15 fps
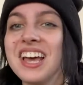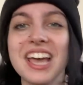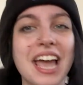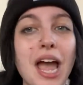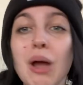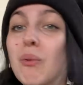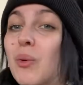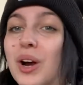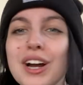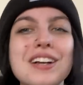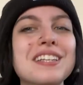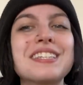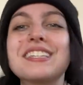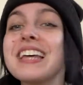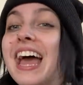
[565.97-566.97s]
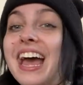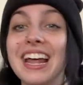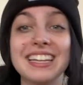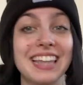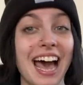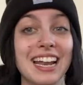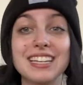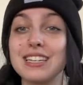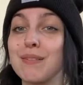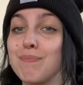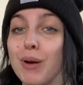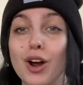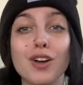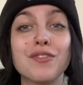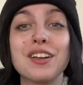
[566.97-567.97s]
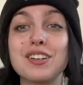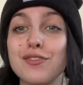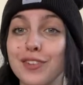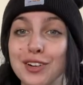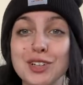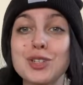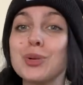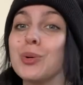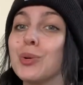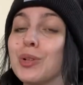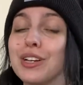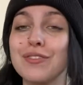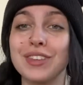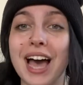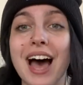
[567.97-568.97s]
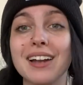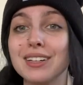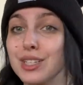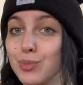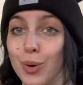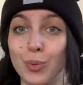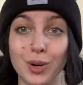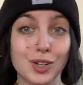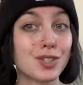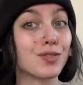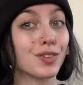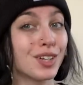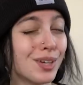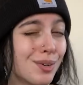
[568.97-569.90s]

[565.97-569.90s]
it works and that is a perfect first tool if that is what works for you.